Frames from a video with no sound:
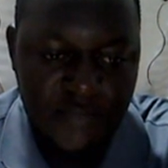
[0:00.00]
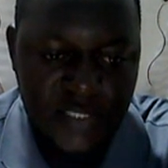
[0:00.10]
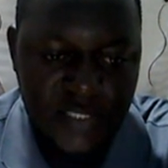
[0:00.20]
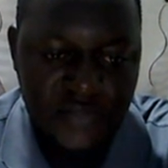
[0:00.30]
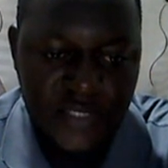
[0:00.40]

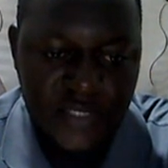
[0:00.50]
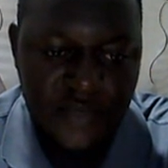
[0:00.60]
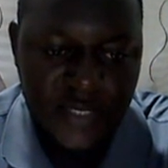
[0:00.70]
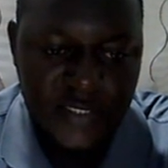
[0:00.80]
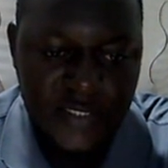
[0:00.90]
this is what they
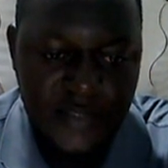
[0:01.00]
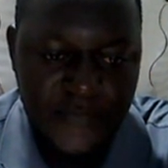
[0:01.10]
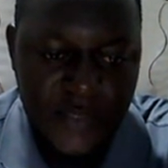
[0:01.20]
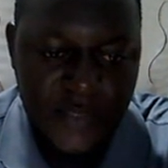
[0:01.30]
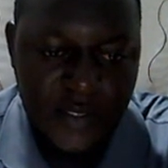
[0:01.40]
want,
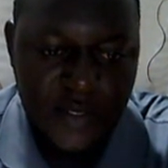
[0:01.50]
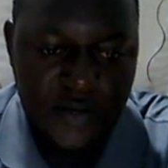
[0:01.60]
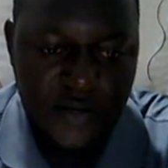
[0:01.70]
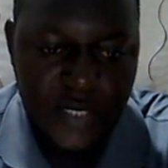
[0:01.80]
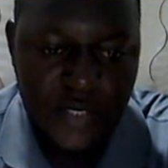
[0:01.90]

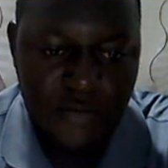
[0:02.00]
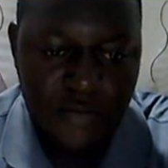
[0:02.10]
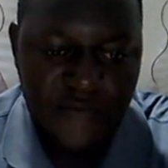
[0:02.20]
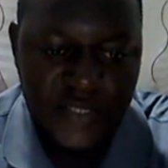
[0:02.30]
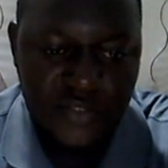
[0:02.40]
random
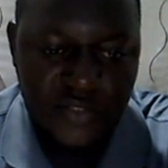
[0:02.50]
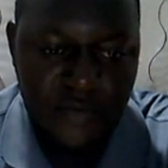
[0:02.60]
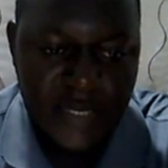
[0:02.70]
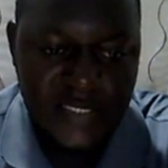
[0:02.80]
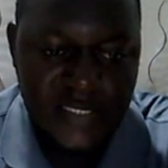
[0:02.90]
vertical
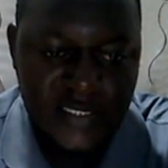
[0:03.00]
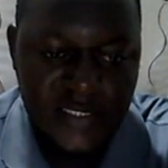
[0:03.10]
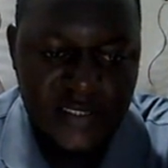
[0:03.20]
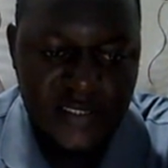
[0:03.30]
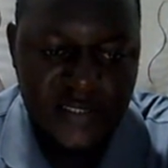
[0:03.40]
bars. It is
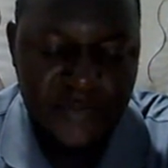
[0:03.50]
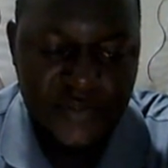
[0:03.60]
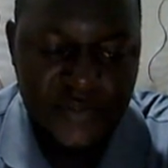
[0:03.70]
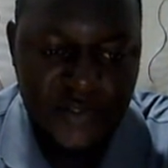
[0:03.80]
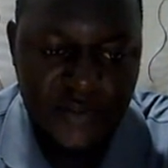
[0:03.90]

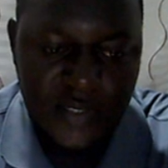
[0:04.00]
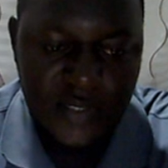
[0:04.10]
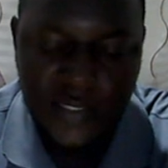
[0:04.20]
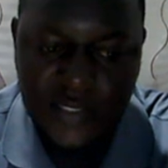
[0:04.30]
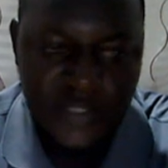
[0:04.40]

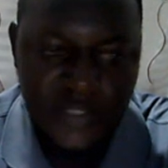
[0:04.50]
this